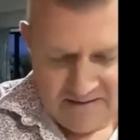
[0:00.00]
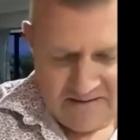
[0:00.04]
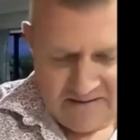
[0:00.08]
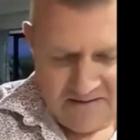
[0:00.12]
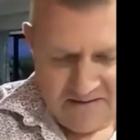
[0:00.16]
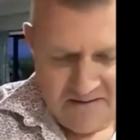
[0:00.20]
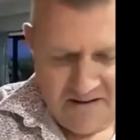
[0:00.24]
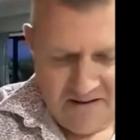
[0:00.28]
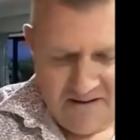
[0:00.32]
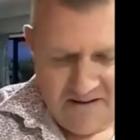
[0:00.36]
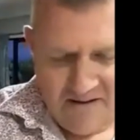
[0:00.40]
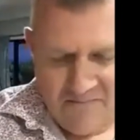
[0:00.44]

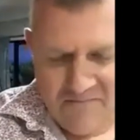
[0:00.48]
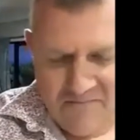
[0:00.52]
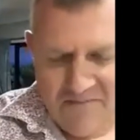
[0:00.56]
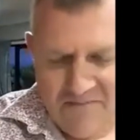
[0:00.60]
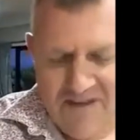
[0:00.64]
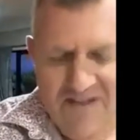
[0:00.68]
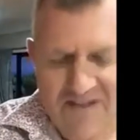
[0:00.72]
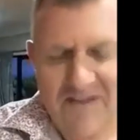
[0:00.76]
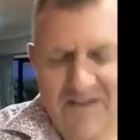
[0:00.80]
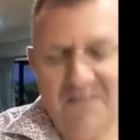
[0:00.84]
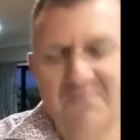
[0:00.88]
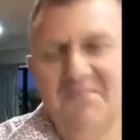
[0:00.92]

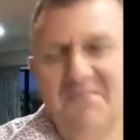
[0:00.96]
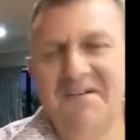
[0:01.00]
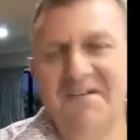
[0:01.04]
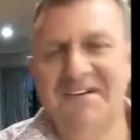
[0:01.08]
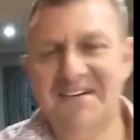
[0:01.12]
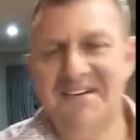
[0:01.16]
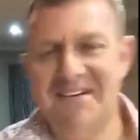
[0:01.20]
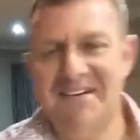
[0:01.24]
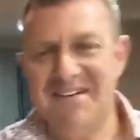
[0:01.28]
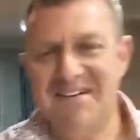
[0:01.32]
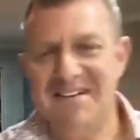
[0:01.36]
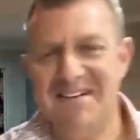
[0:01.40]
But
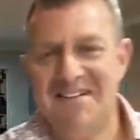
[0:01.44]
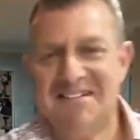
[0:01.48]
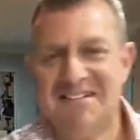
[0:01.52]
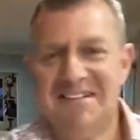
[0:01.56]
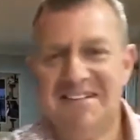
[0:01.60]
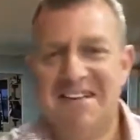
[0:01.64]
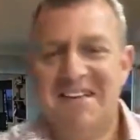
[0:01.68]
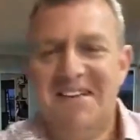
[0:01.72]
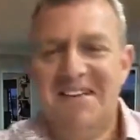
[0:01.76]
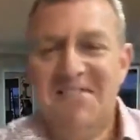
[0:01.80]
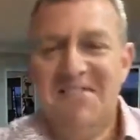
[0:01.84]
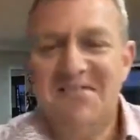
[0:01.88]
indeed
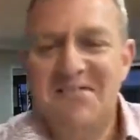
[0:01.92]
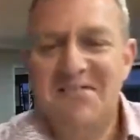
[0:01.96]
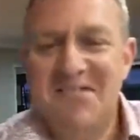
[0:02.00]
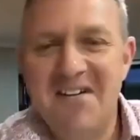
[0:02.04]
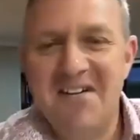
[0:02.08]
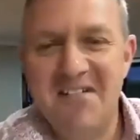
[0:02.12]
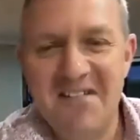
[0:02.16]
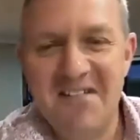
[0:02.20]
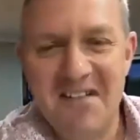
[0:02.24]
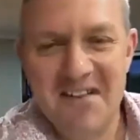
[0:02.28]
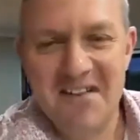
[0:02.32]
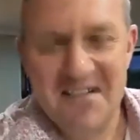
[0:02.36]
asking if we
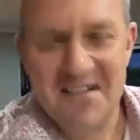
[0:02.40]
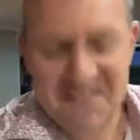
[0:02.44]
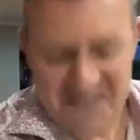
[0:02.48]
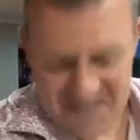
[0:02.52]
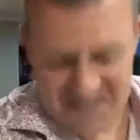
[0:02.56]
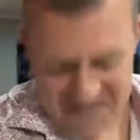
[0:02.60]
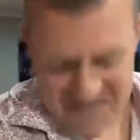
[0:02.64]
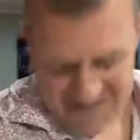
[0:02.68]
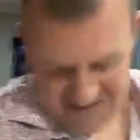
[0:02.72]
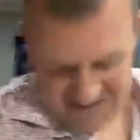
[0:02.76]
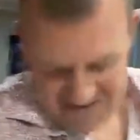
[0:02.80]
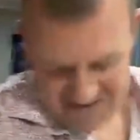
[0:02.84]
are going
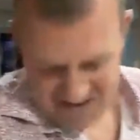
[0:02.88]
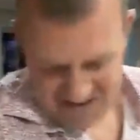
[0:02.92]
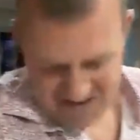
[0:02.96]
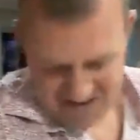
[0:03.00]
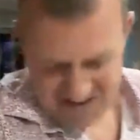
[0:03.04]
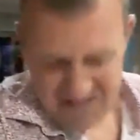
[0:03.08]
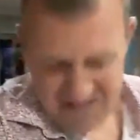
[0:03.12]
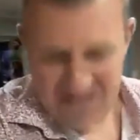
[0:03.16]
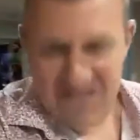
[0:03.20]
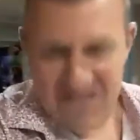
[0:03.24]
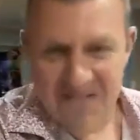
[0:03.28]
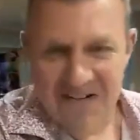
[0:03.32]
to
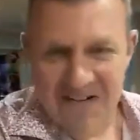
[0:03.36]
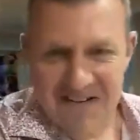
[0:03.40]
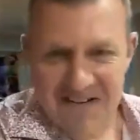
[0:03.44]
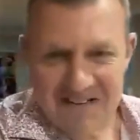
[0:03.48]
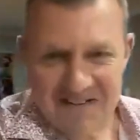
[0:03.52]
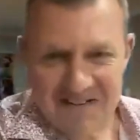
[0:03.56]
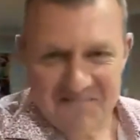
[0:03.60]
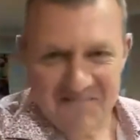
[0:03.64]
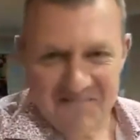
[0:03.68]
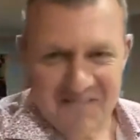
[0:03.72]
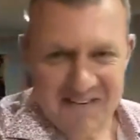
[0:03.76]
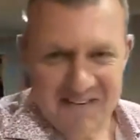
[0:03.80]
share the
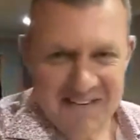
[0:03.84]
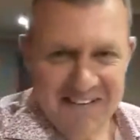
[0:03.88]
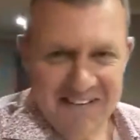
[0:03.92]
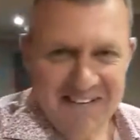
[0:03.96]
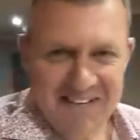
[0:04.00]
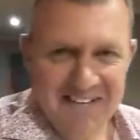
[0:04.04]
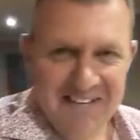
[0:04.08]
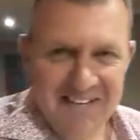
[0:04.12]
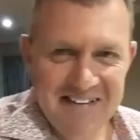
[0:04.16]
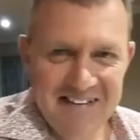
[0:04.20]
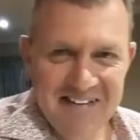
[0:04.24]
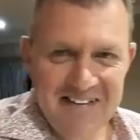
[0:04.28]
recipe.
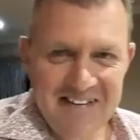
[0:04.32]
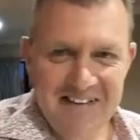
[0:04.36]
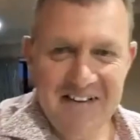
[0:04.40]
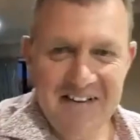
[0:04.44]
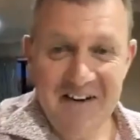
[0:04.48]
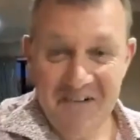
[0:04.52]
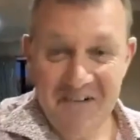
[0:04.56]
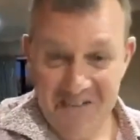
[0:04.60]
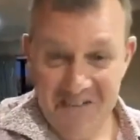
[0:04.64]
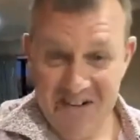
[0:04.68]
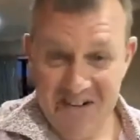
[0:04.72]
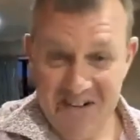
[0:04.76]

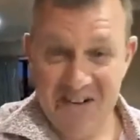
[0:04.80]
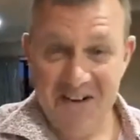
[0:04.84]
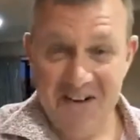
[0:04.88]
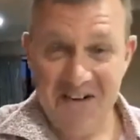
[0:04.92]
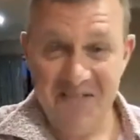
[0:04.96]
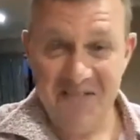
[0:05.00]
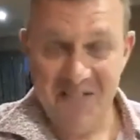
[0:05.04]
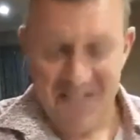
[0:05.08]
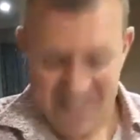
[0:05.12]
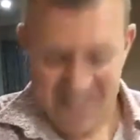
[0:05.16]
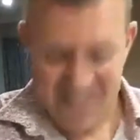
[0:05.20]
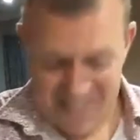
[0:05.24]
You really
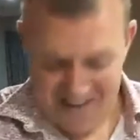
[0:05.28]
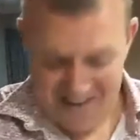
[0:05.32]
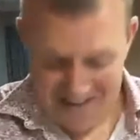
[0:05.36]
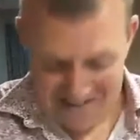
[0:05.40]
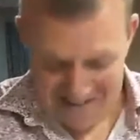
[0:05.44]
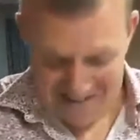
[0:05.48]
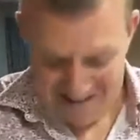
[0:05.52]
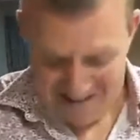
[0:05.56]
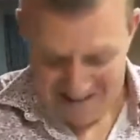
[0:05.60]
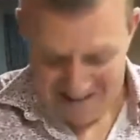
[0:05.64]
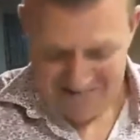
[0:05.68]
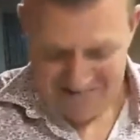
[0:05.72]
want that
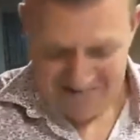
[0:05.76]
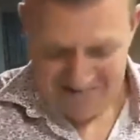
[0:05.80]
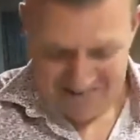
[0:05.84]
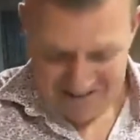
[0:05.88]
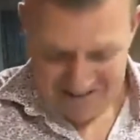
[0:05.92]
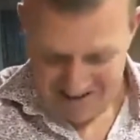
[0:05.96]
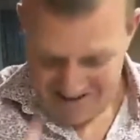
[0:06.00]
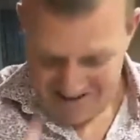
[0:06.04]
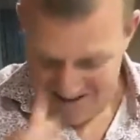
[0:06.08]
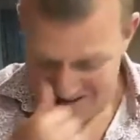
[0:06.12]
recipe?